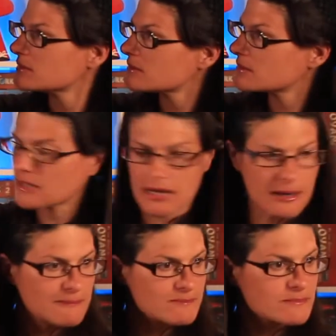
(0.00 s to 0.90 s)

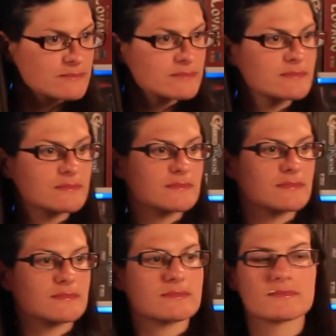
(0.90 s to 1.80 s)

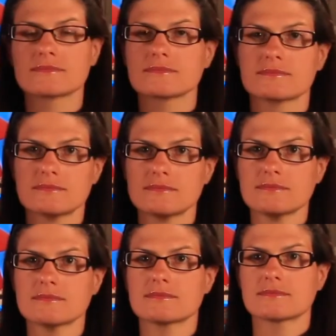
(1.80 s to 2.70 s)

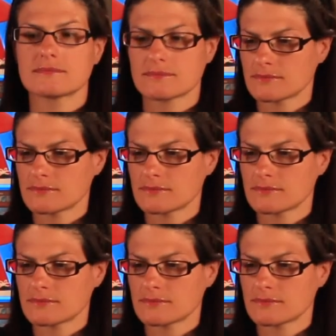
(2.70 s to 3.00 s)
(not speaking)